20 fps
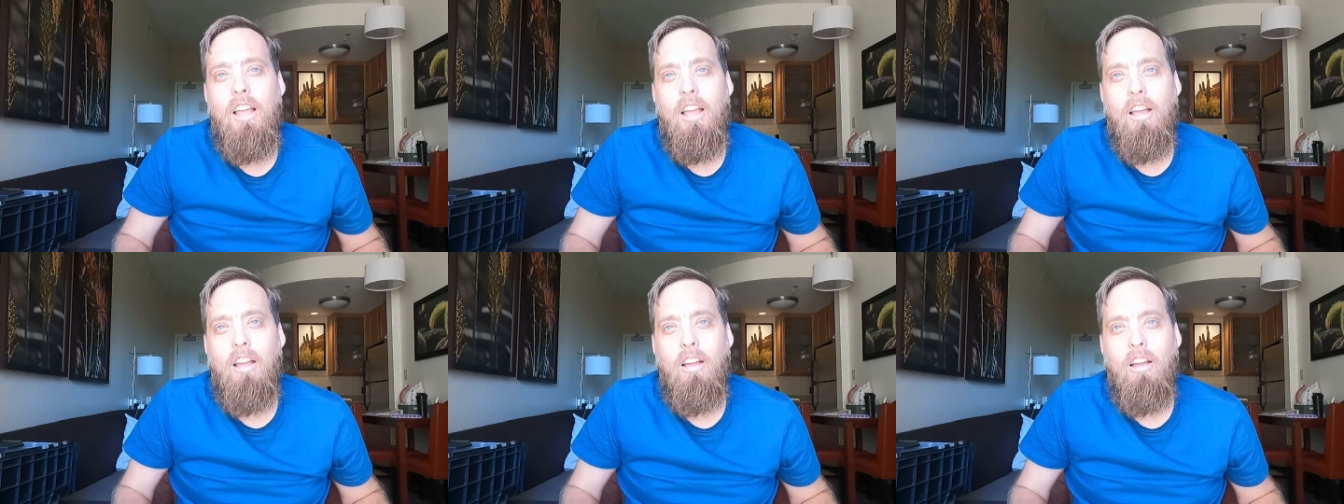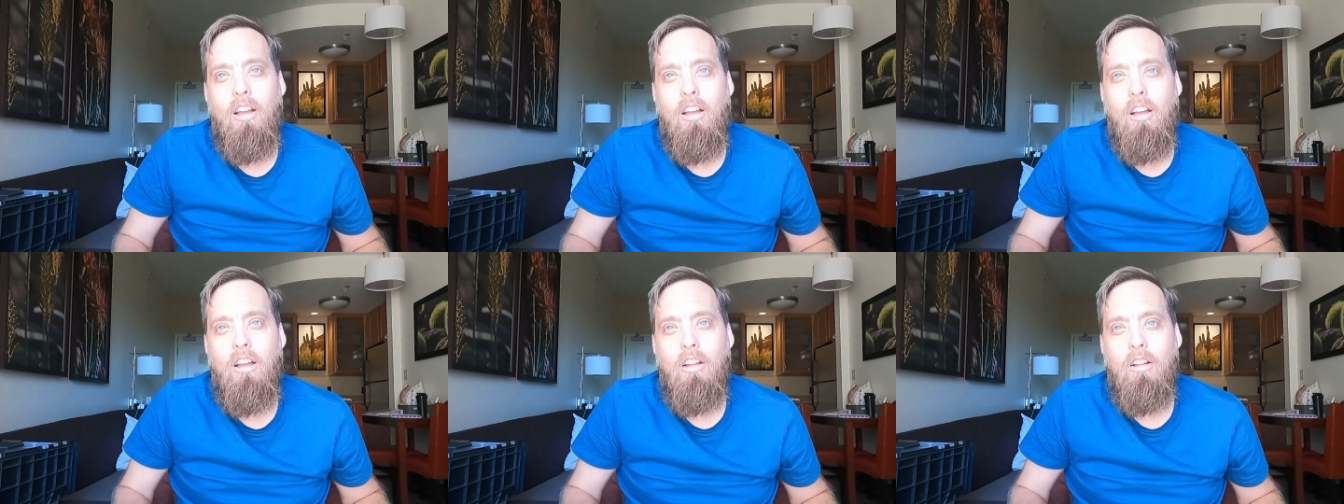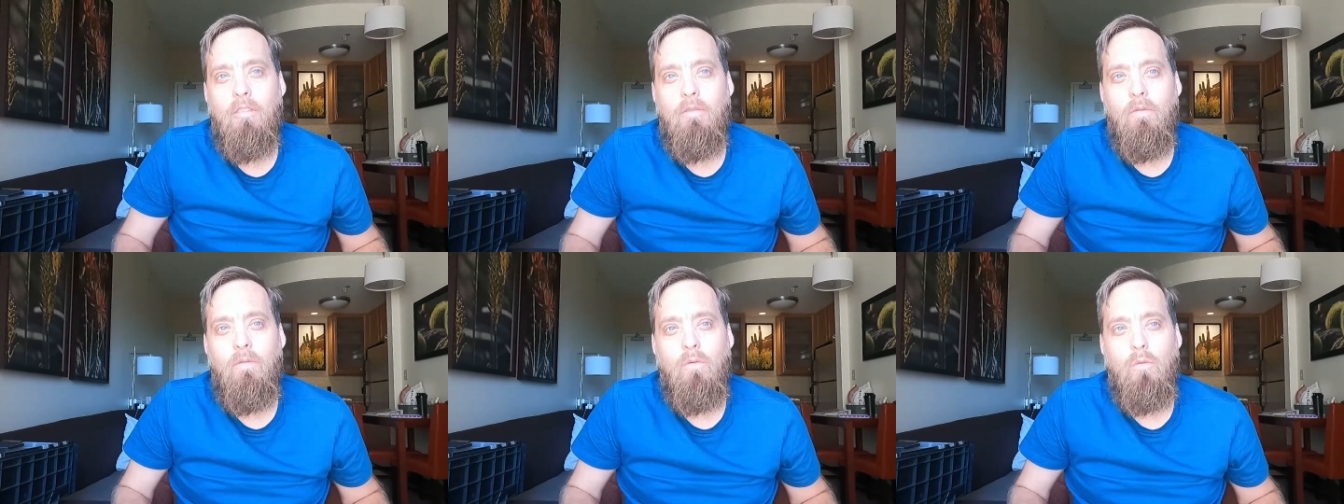
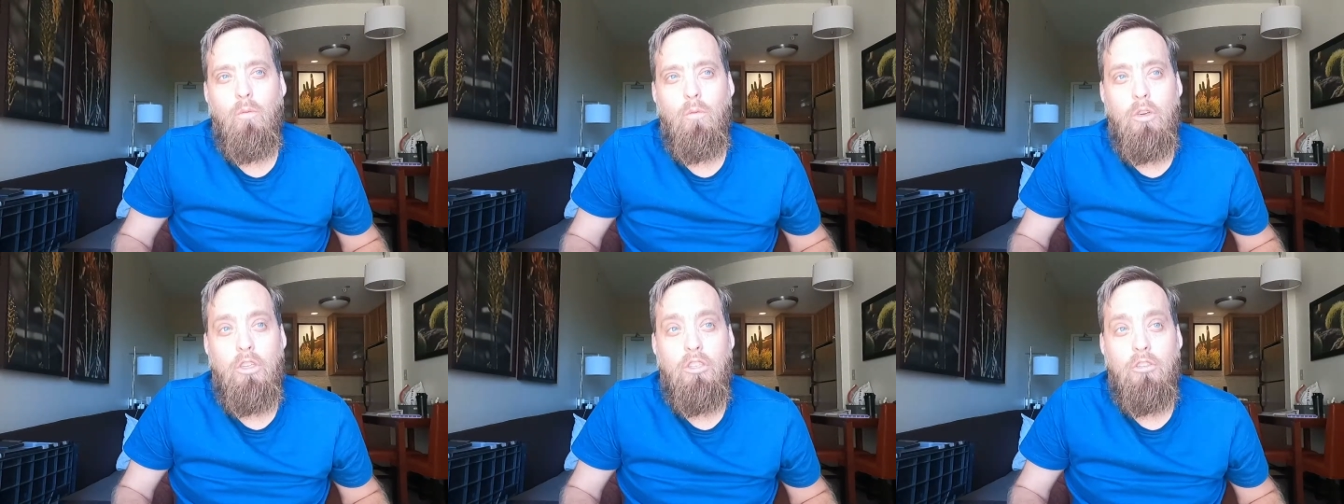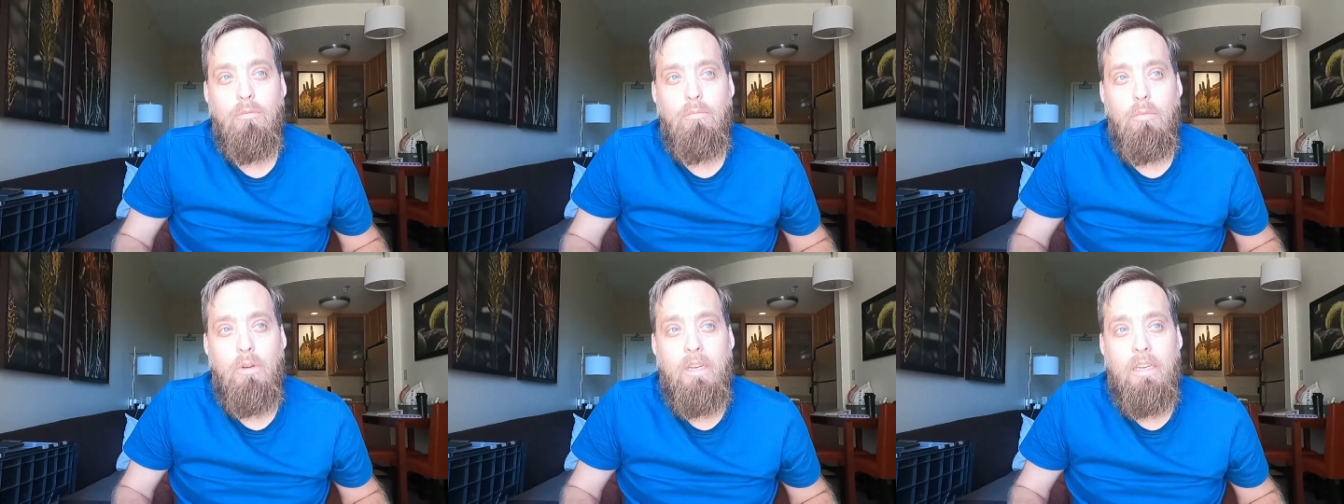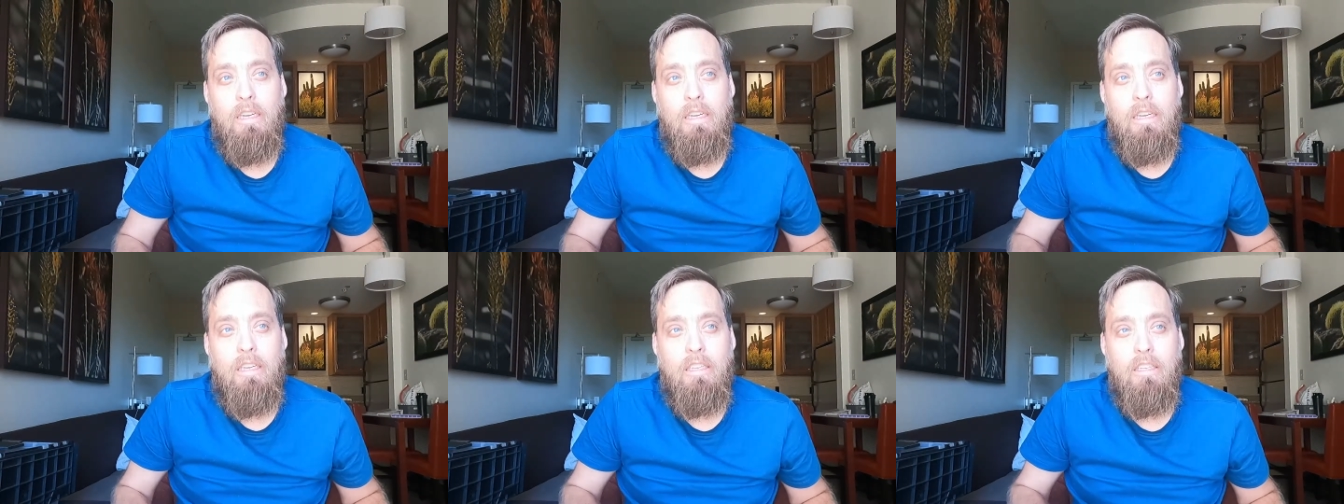um, which
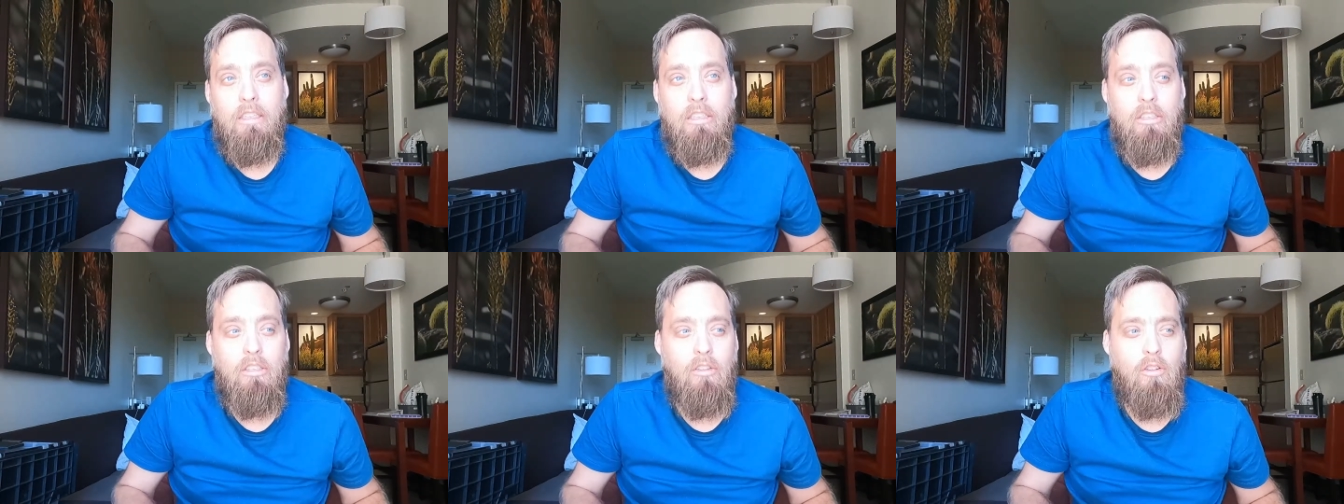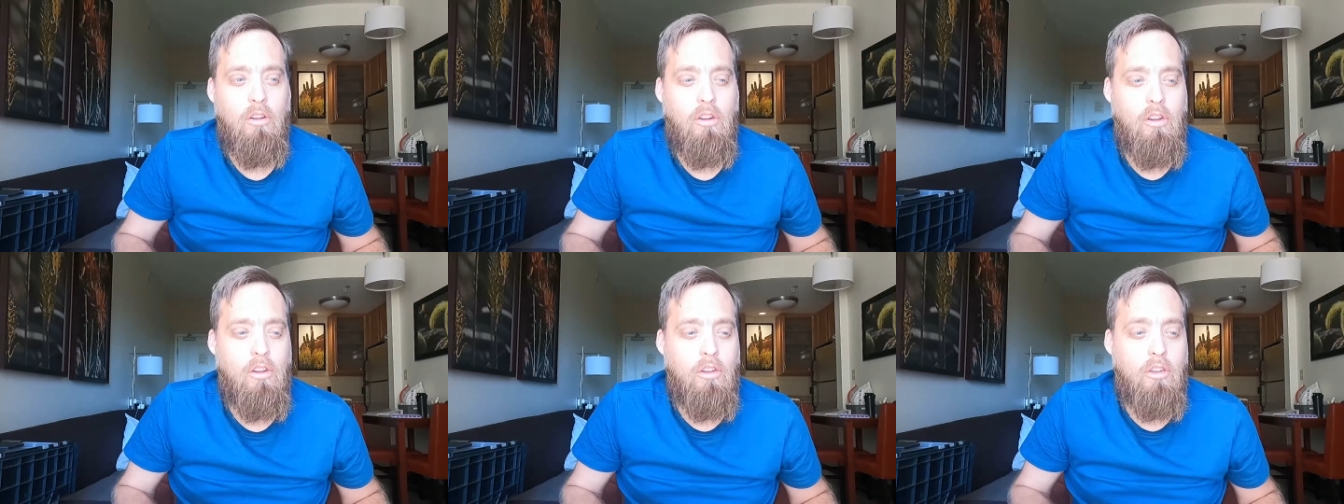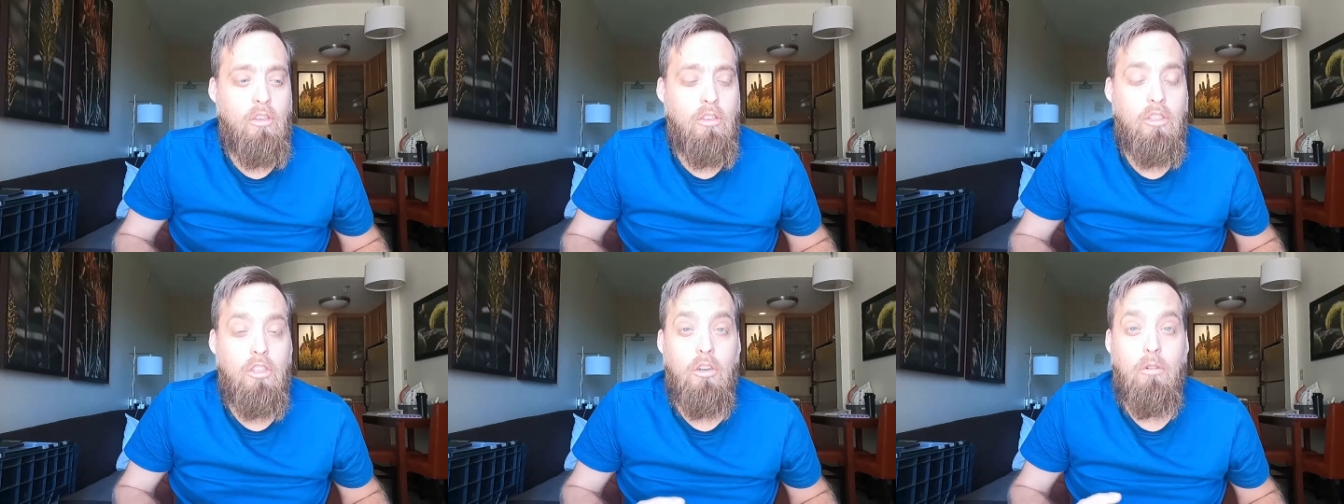means
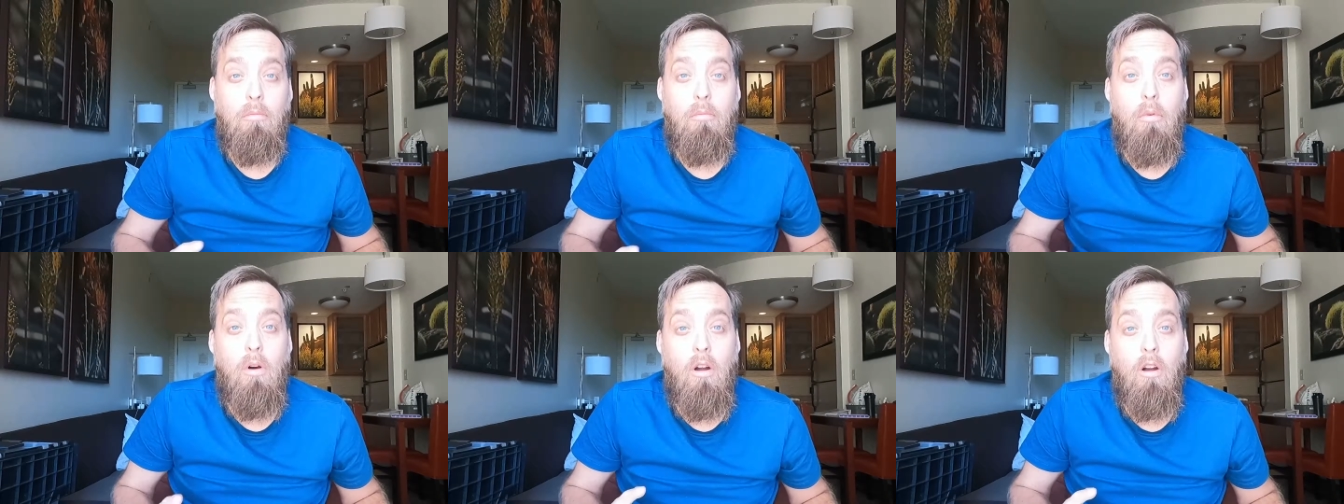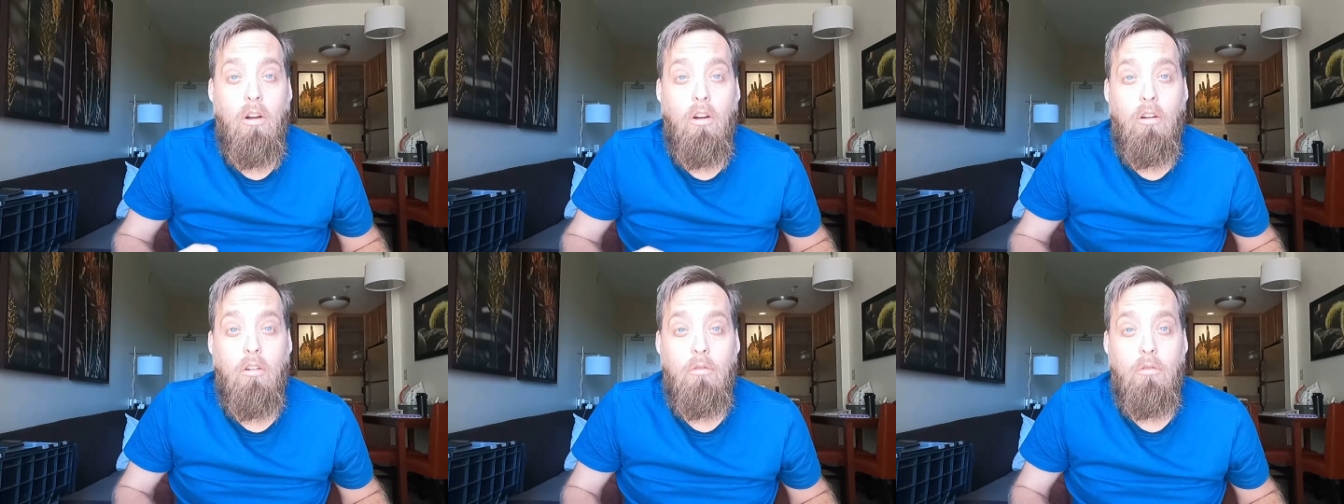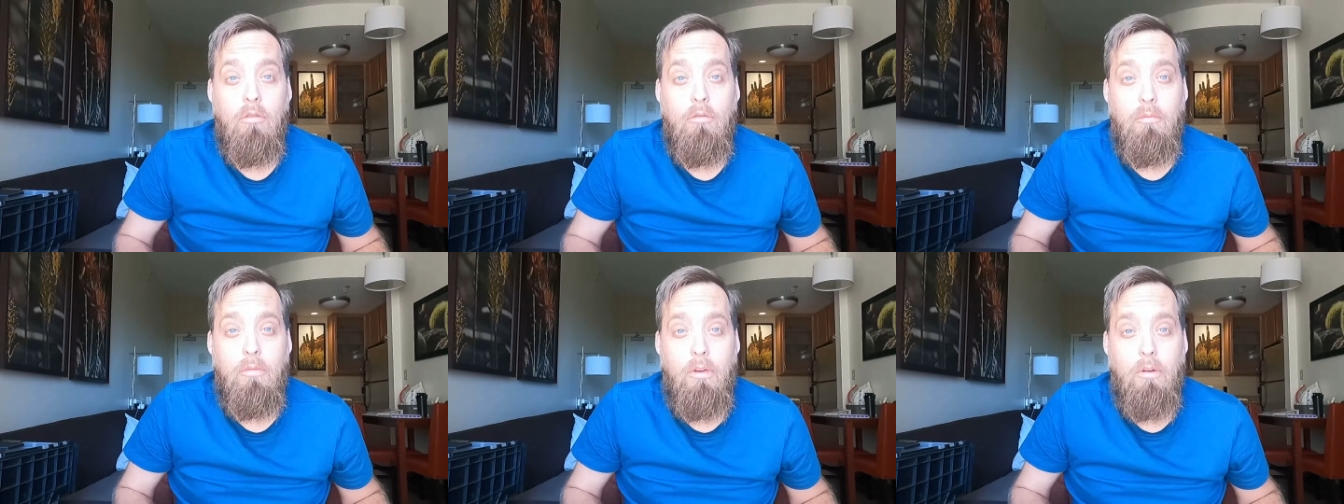tomorrow
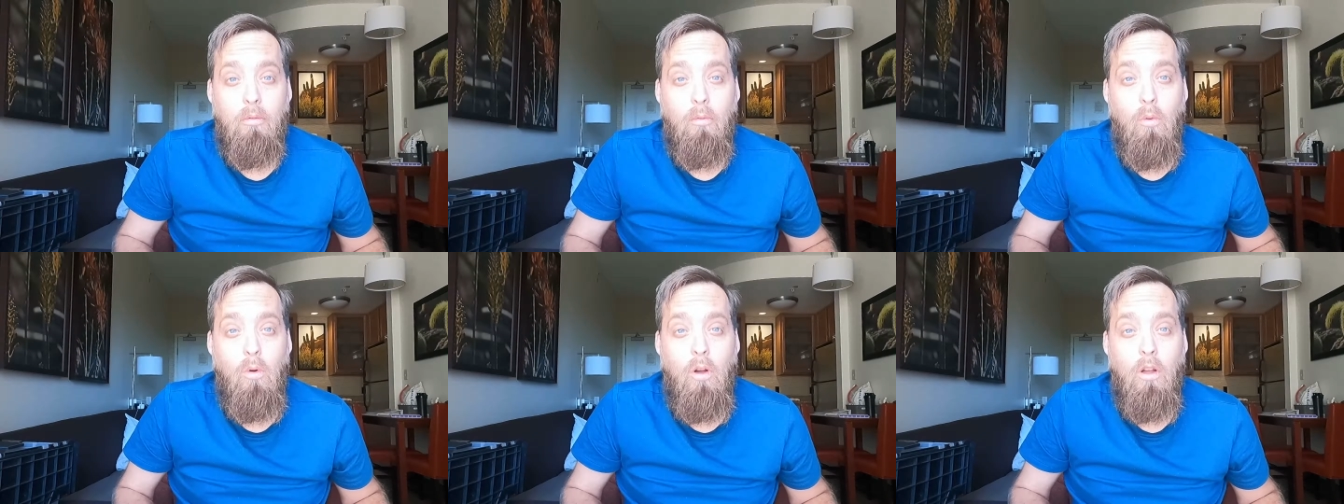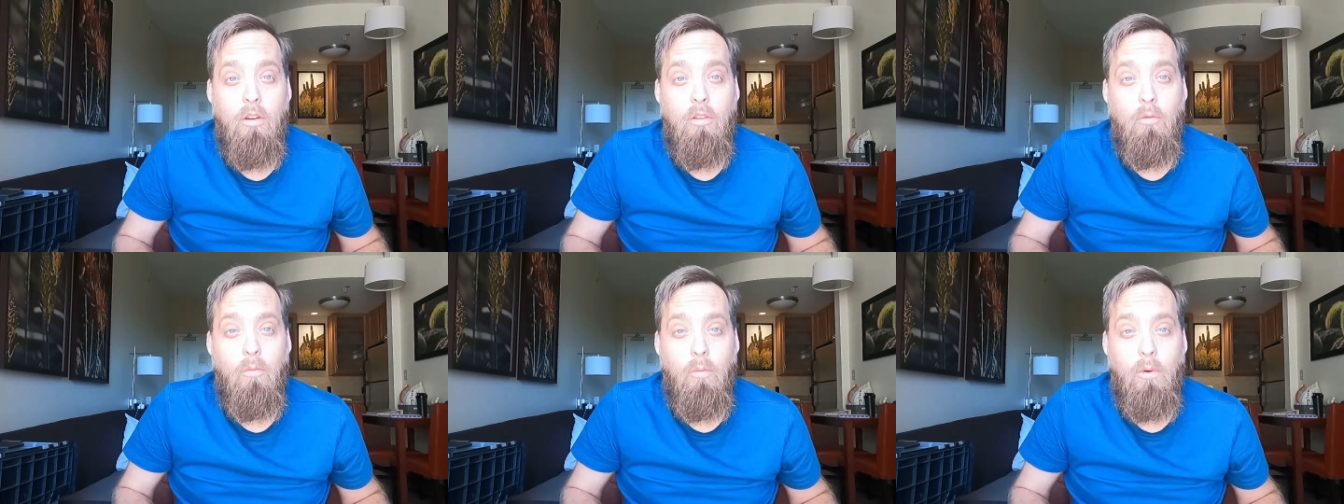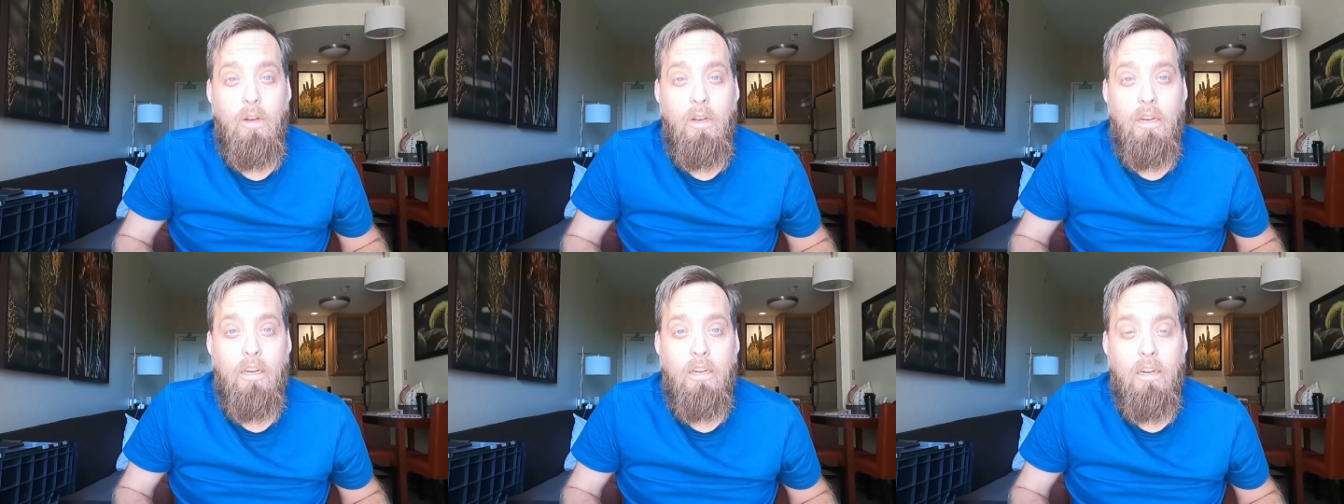would be one
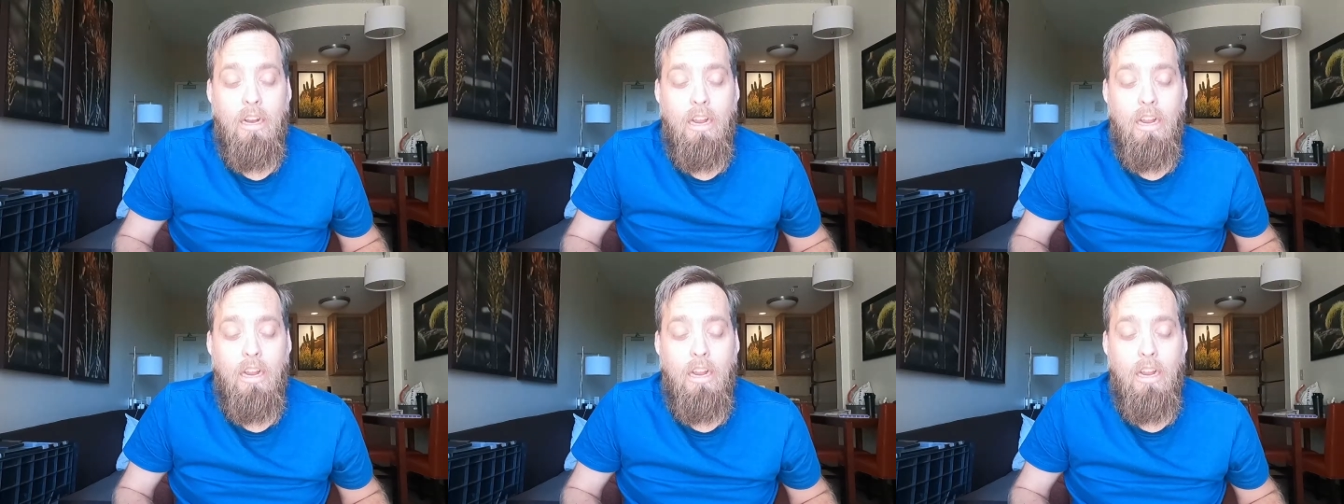week.